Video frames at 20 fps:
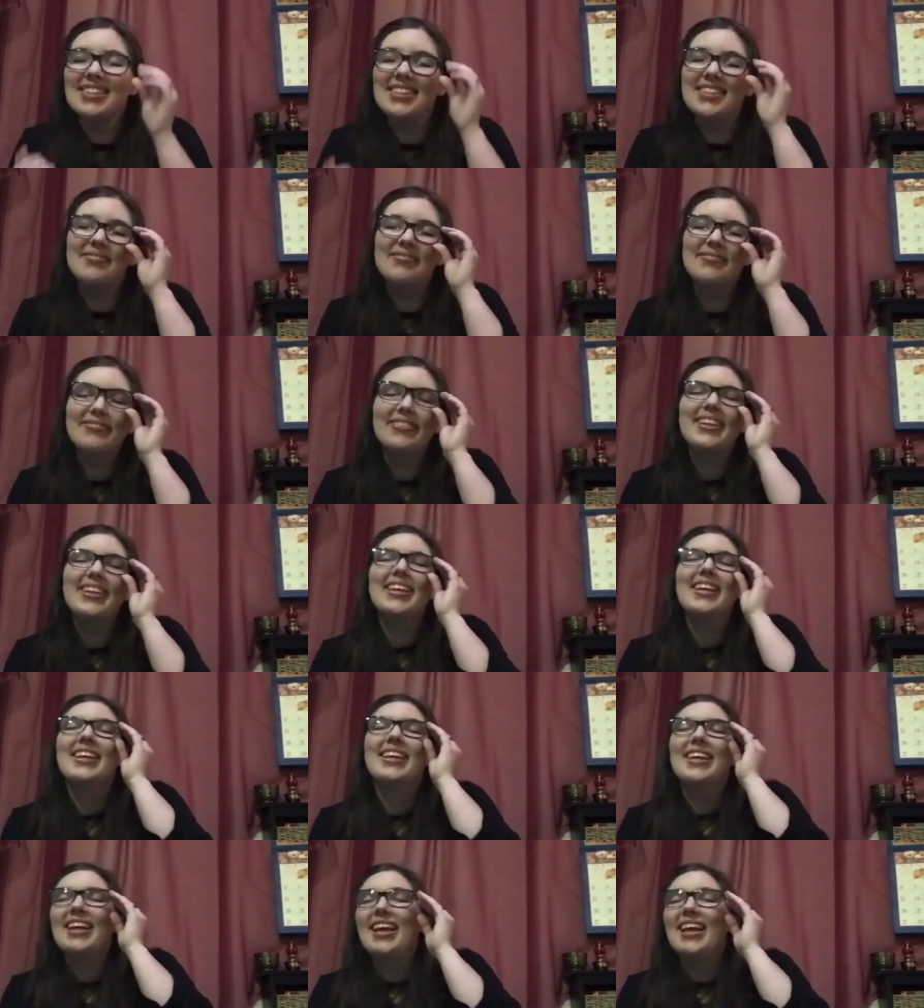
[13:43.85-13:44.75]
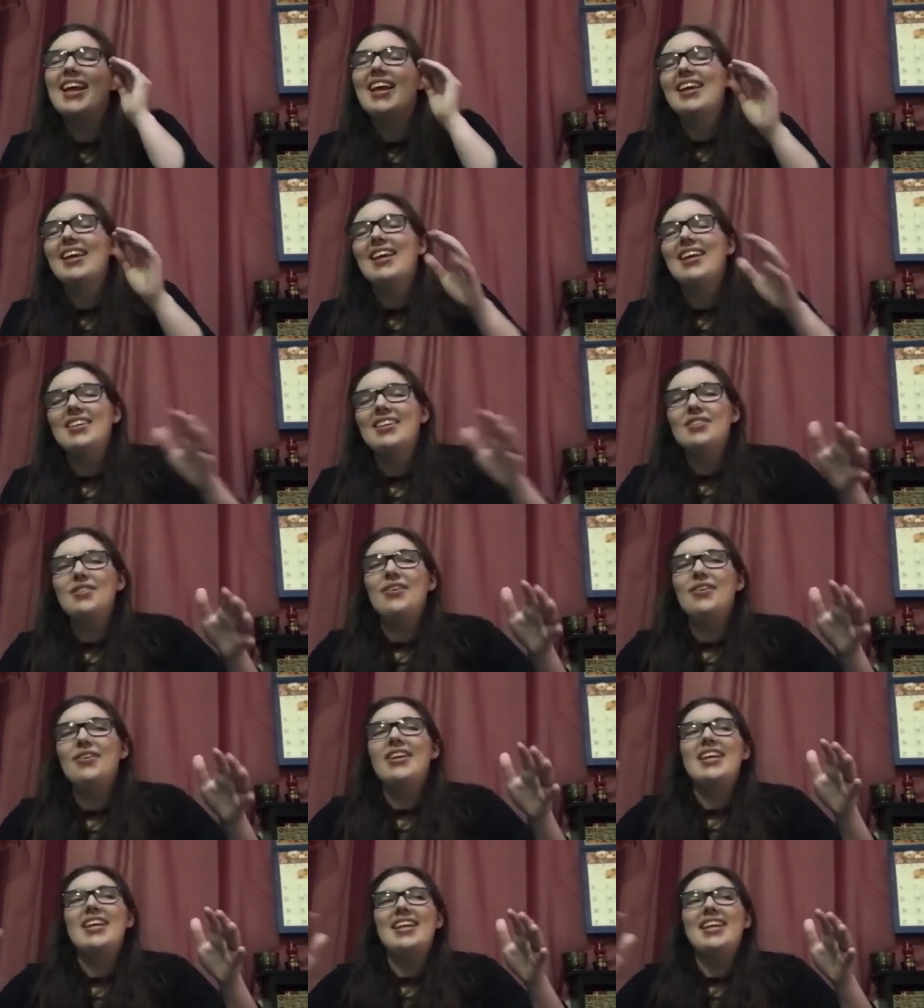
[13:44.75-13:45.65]
And so
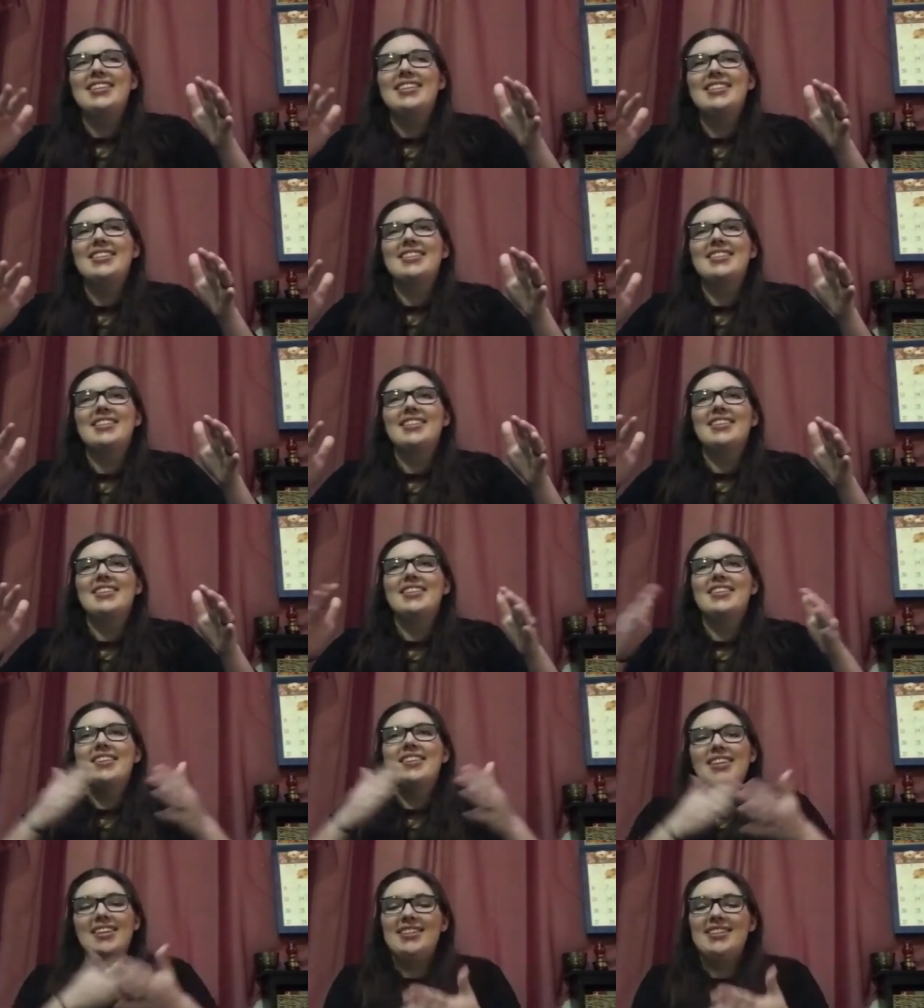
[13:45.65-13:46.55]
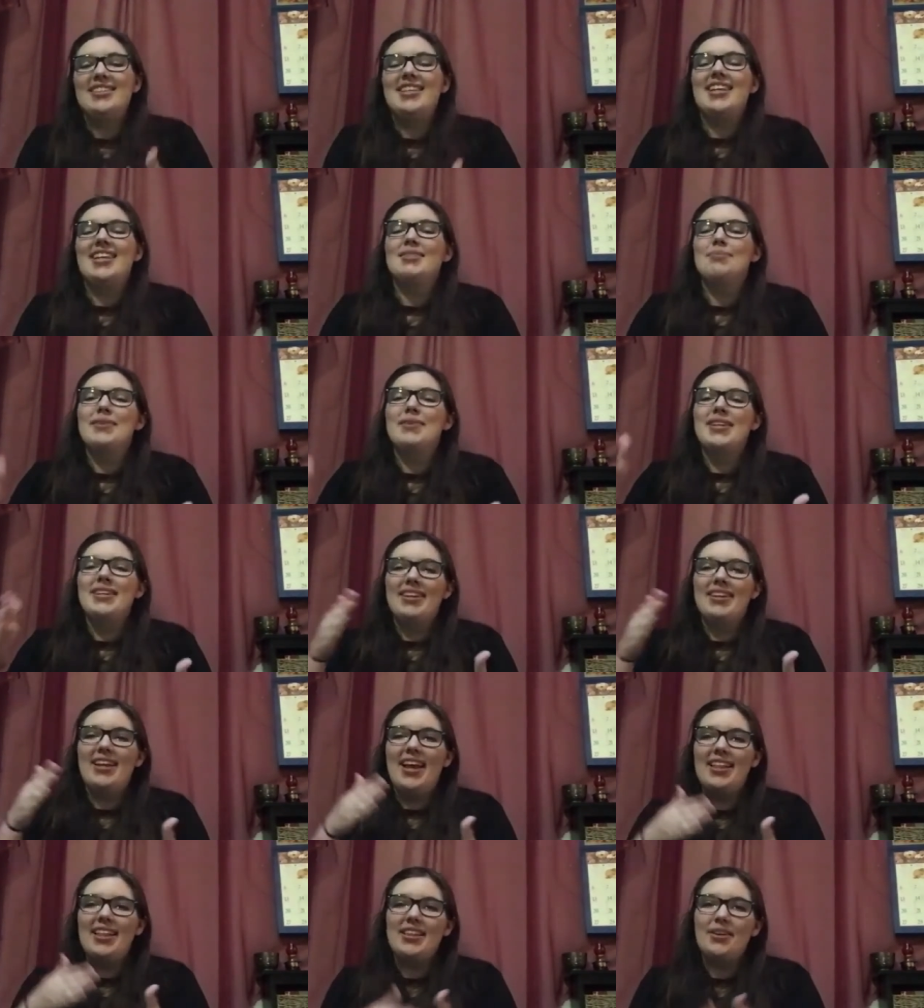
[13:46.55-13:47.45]
it's assessment,
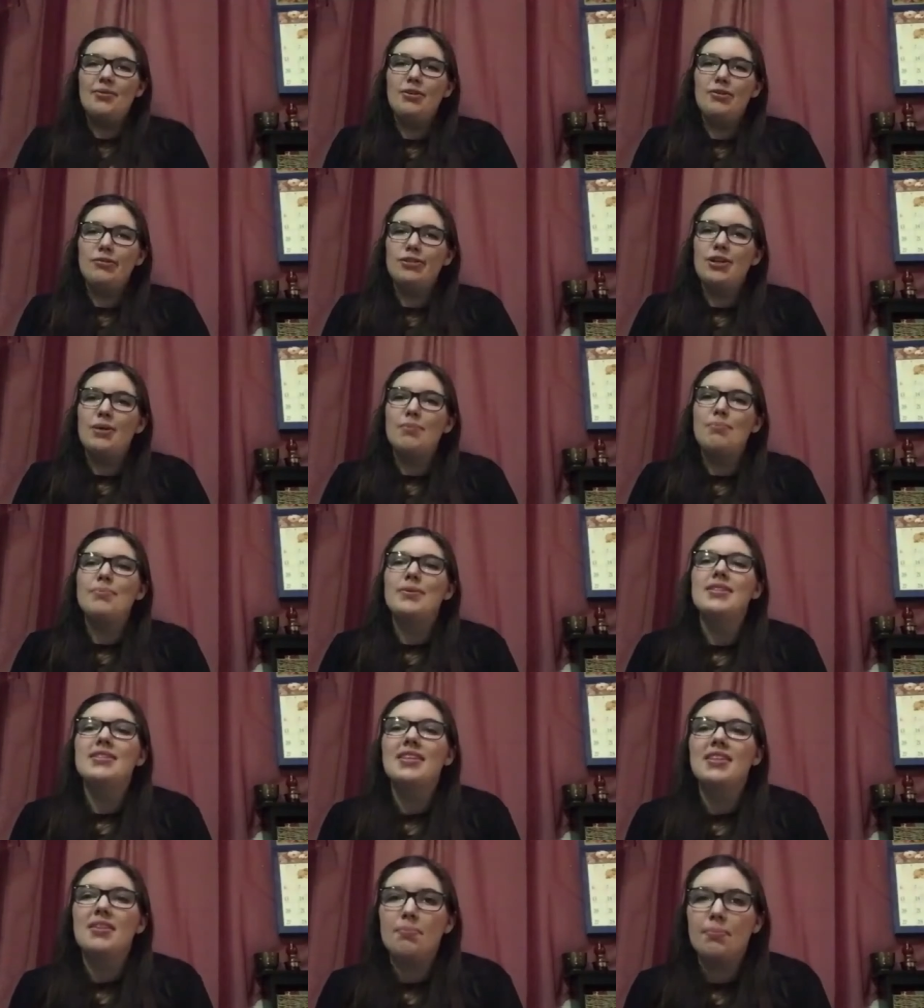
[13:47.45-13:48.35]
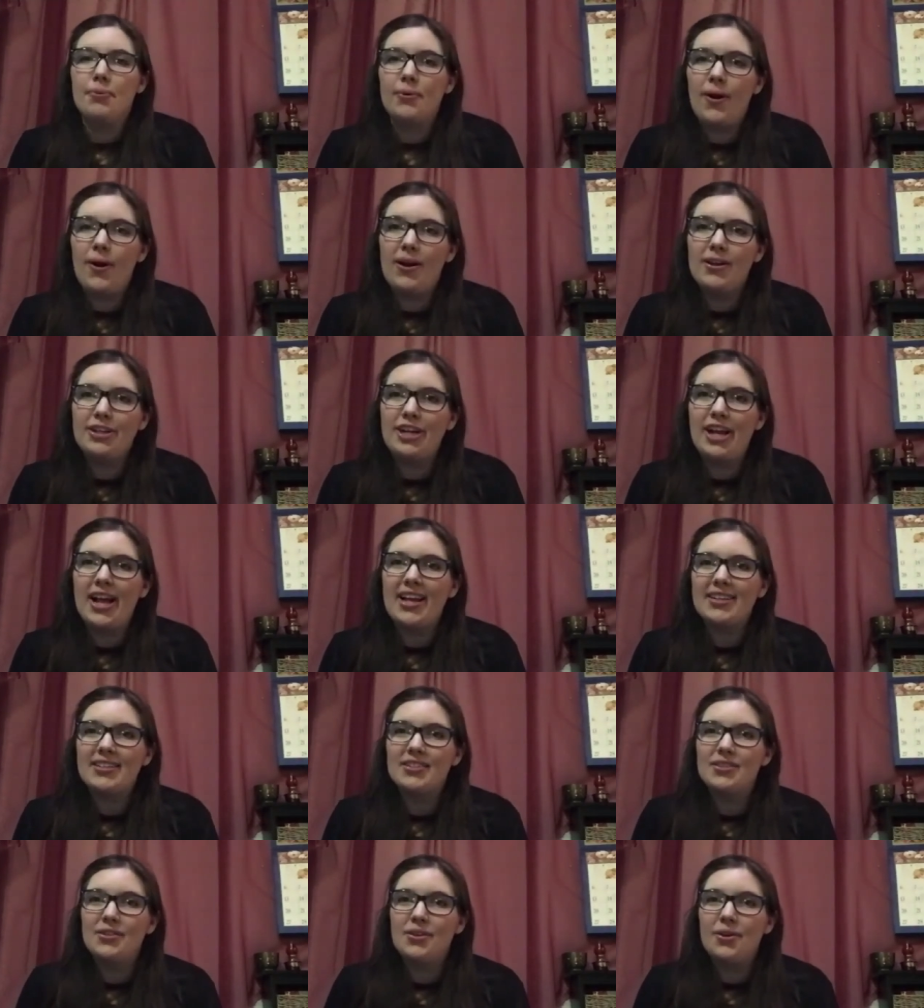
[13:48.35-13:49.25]
and then you jump into the
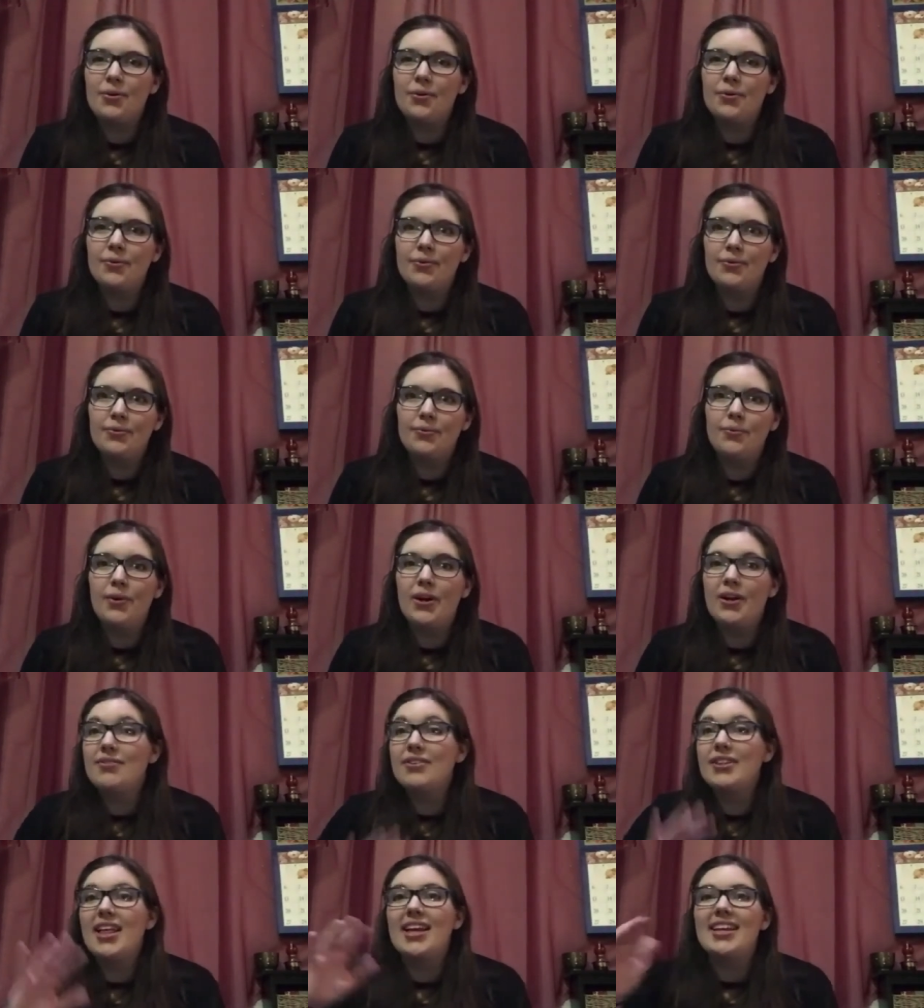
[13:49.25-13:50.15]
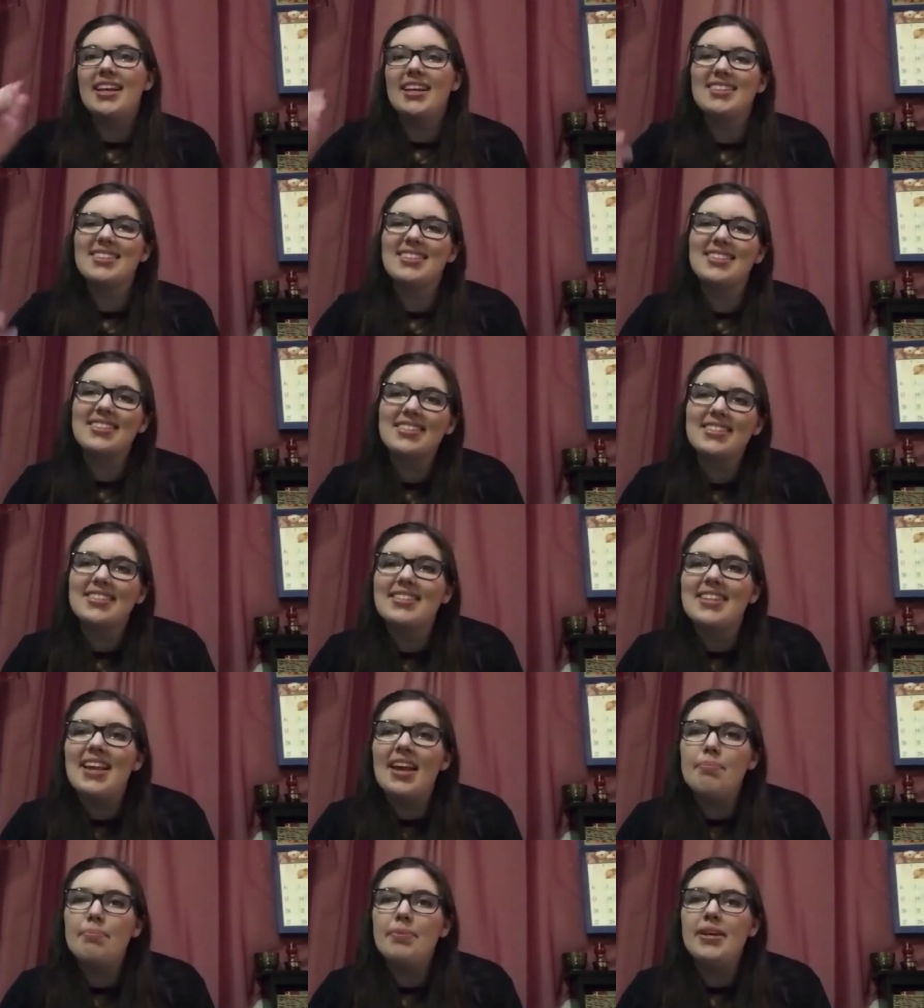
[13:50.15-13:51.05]
project. So whatever that next
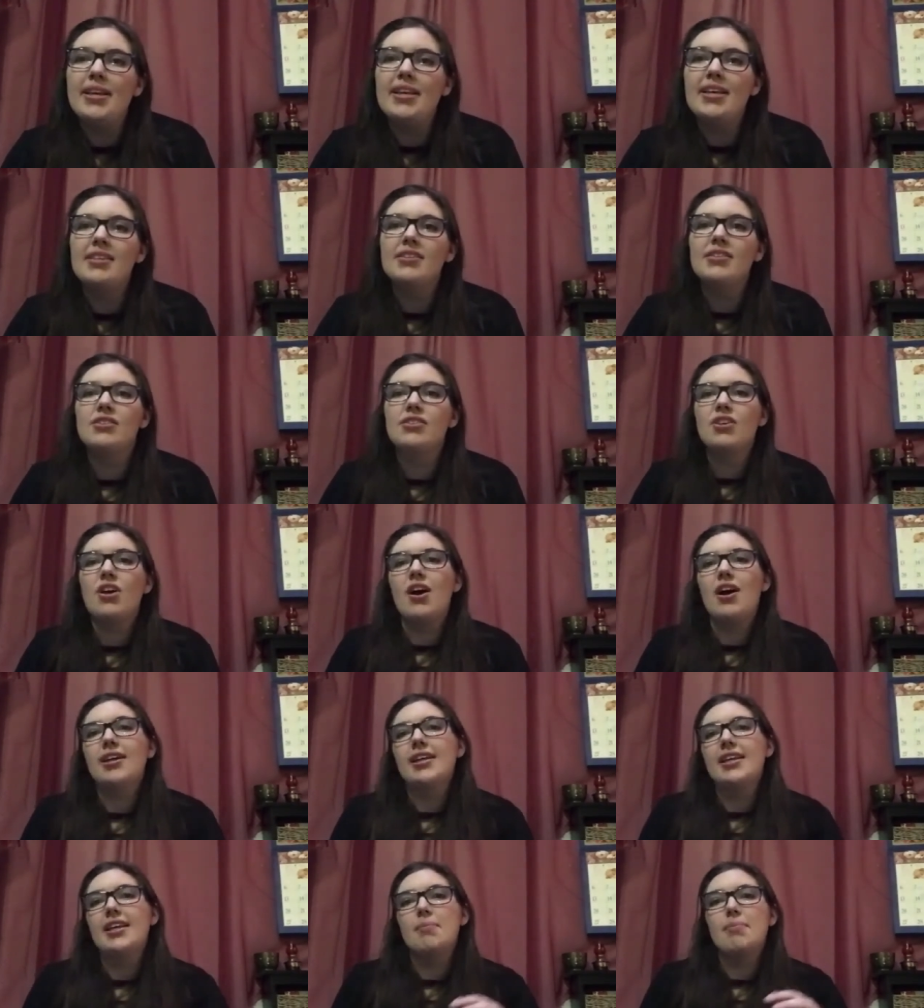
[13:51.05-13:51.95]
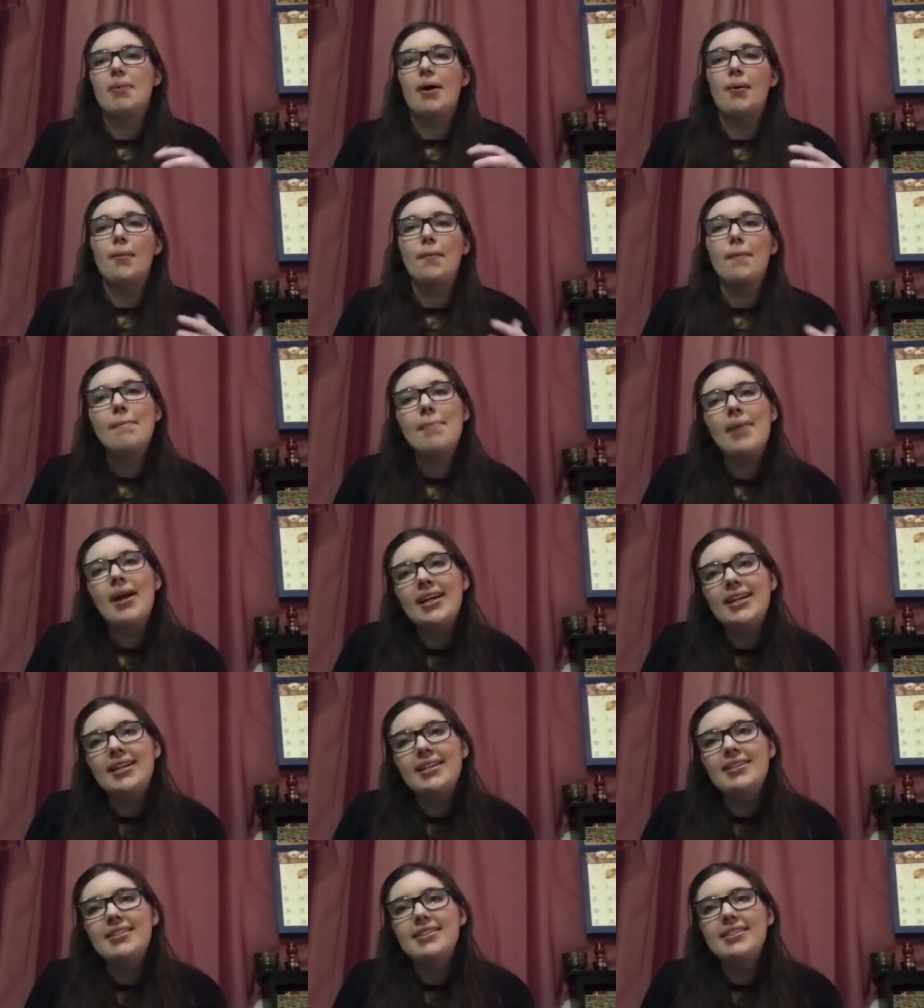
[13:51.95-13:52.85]
step is, talking about
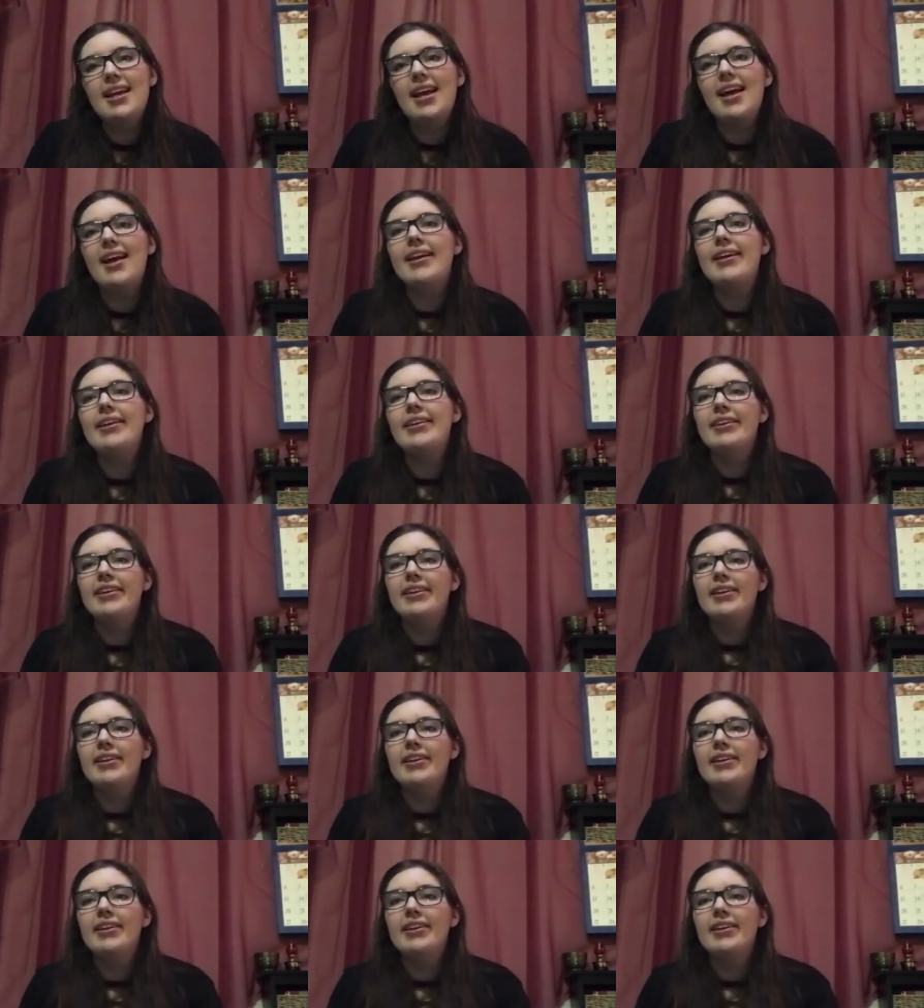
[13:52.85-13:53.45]
mindset.